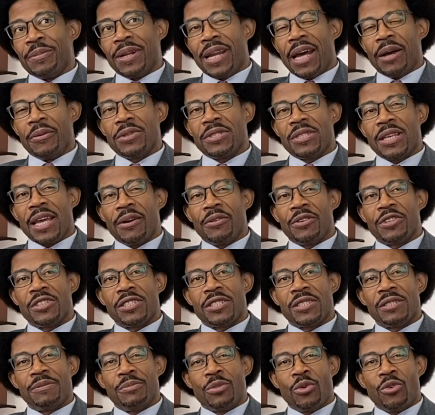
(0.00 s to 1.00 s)
But I would say I
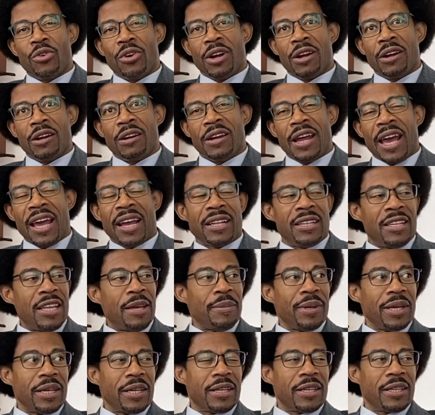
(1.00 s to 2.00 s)
was more
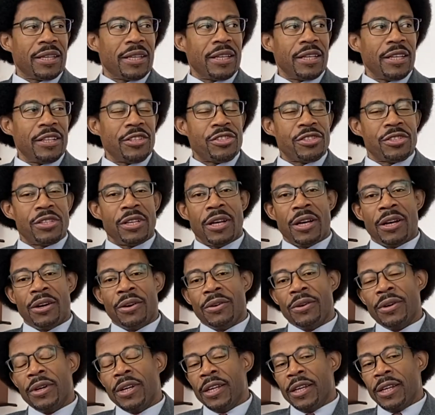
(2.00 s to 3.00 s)
academic, and
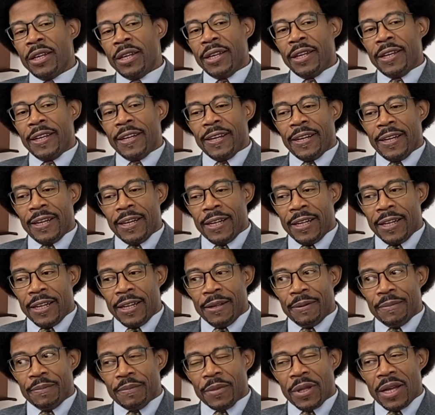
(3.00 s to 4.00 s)
so
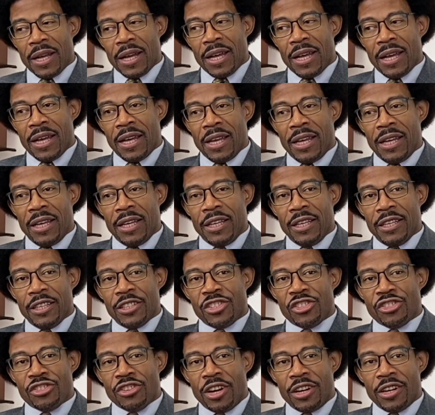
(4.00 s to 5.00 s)
um, I
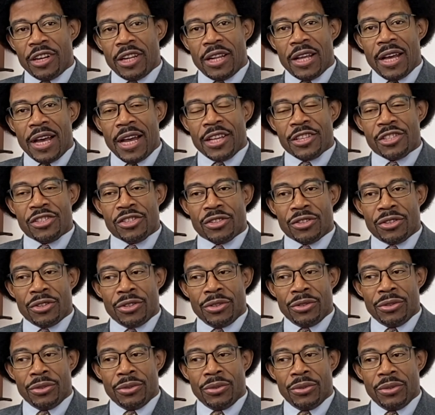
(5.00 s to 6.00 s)
started high
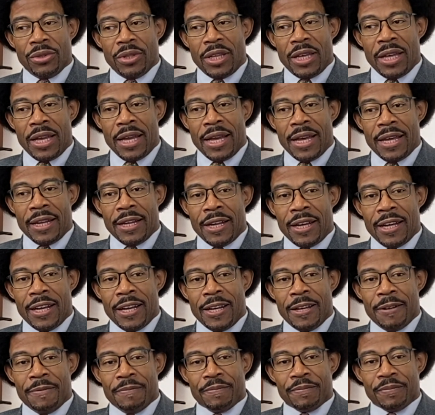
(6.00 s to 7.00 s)
school at
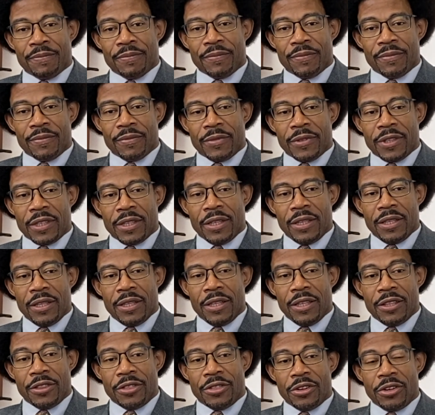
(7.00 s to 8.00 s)
um,
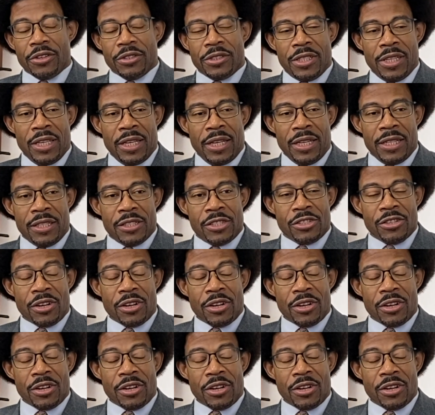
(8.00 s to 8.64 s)
13,